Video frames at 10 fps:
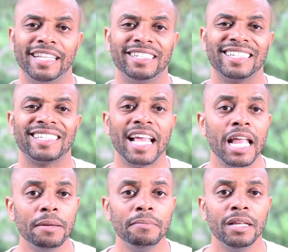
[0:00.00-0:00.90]
did the
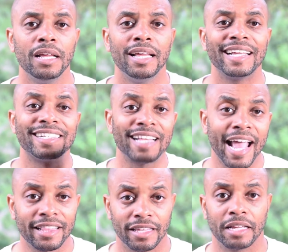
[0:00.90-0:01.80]
same
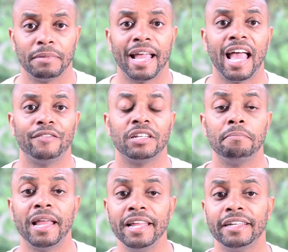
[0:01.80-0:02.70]
exact thing by having the
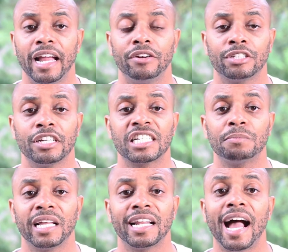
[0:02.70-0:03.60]
main character
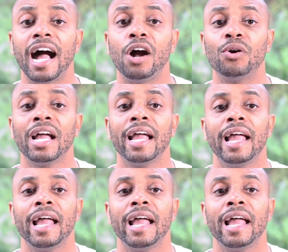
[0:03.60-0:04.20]
explain how